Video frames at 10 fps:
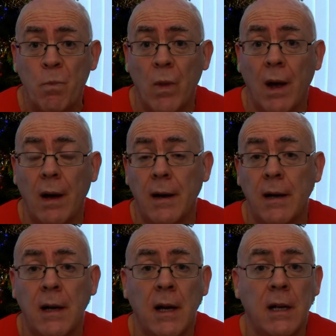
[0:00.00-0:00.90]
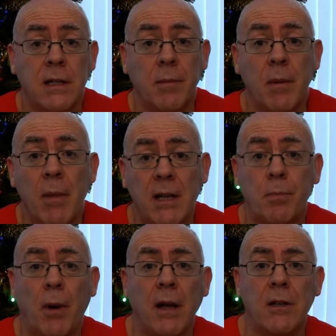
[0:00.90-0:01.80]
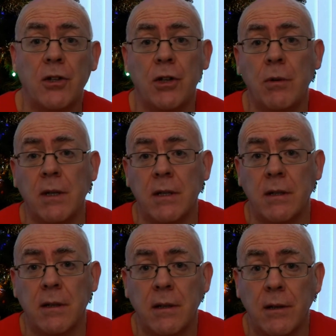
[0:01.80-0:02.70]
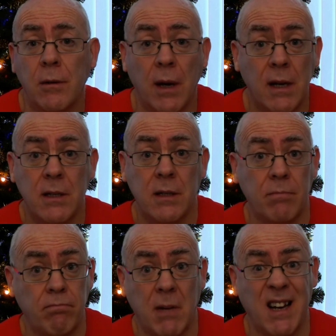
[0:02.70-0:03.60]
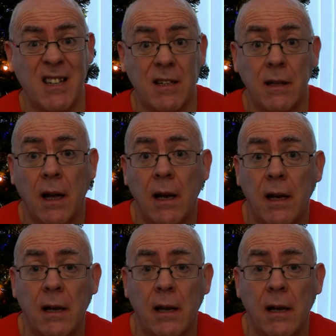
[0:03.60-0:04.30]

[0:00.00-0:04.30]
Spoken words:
to be met by the steward, who I asked, can I still get in?